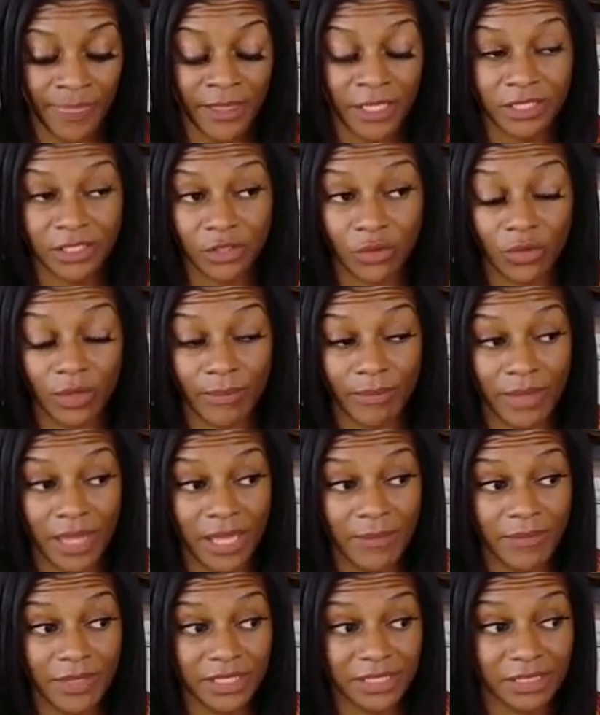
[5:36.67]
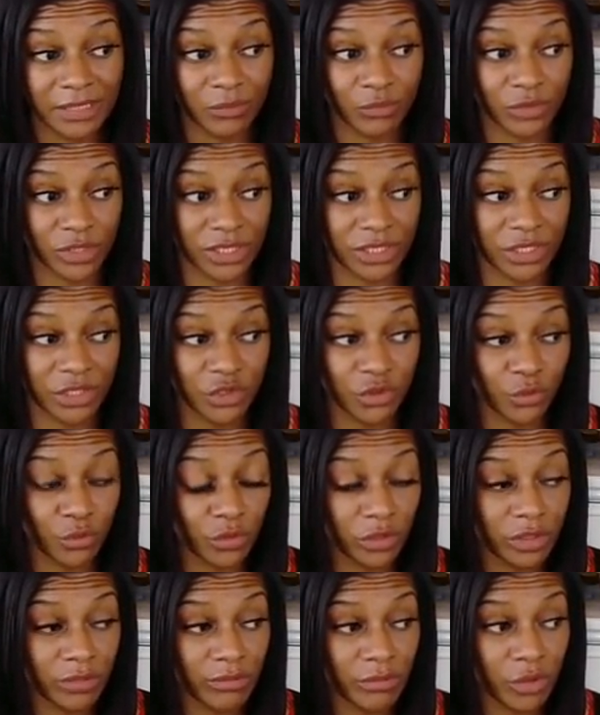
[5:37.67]
So it may be some
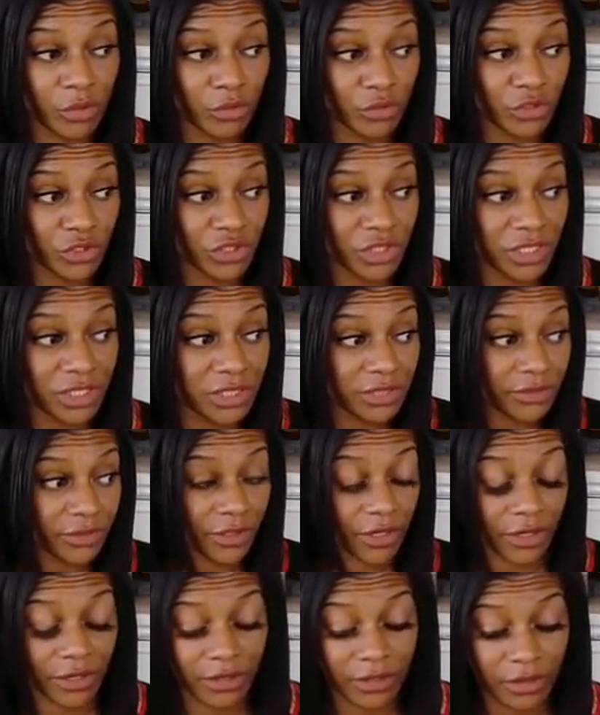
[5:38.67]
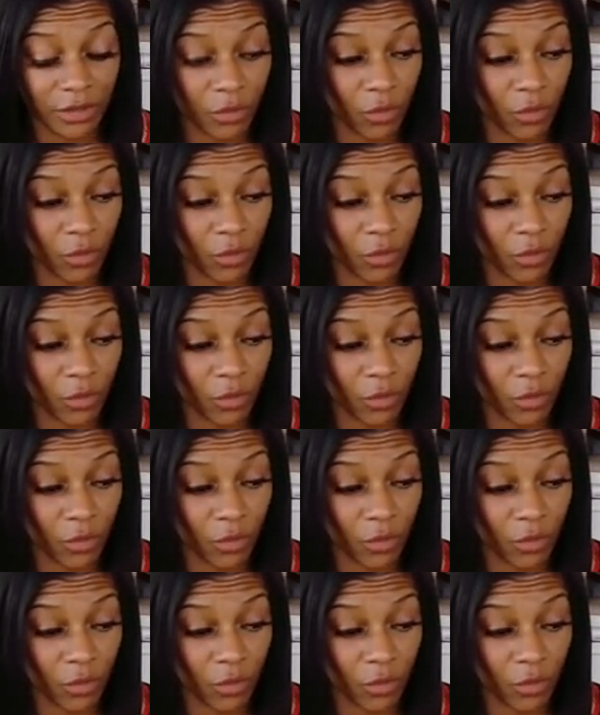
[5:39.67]
residual emotions or hurt